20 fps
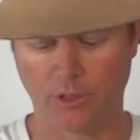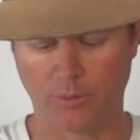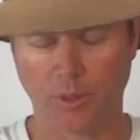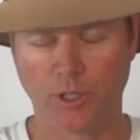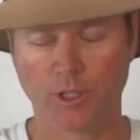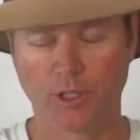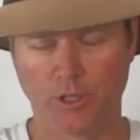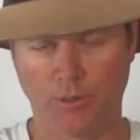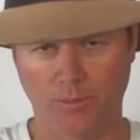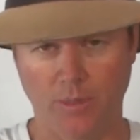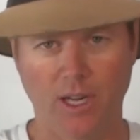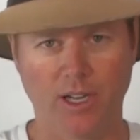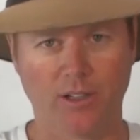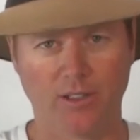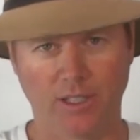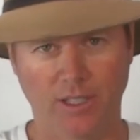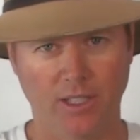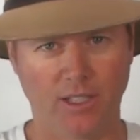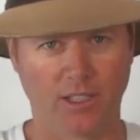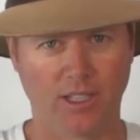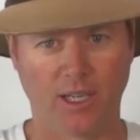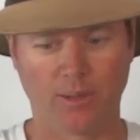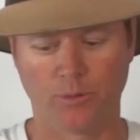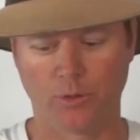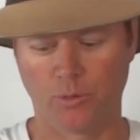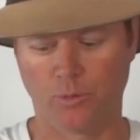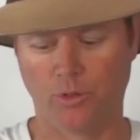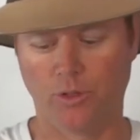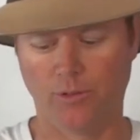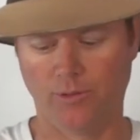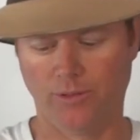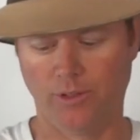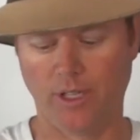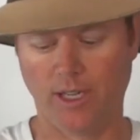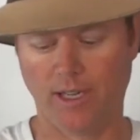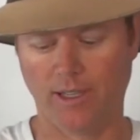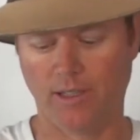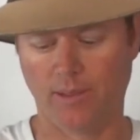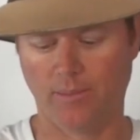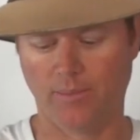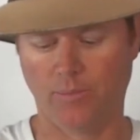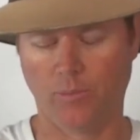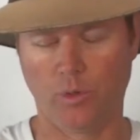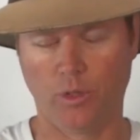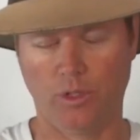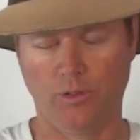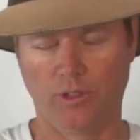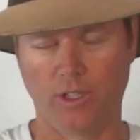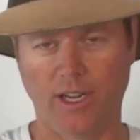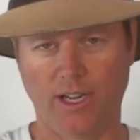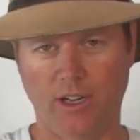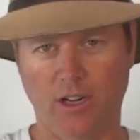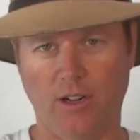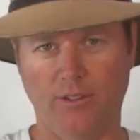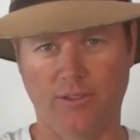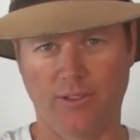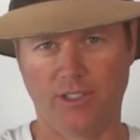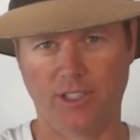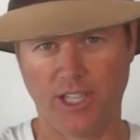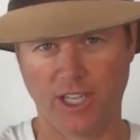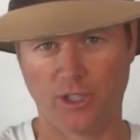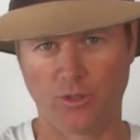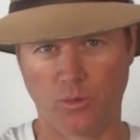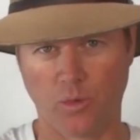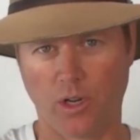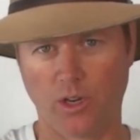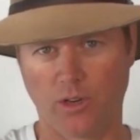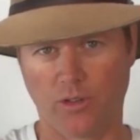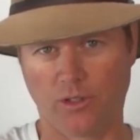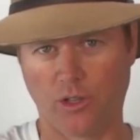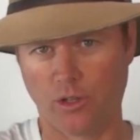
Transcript: especially in modern helicopters, when you fly them, when you take off and test rudder,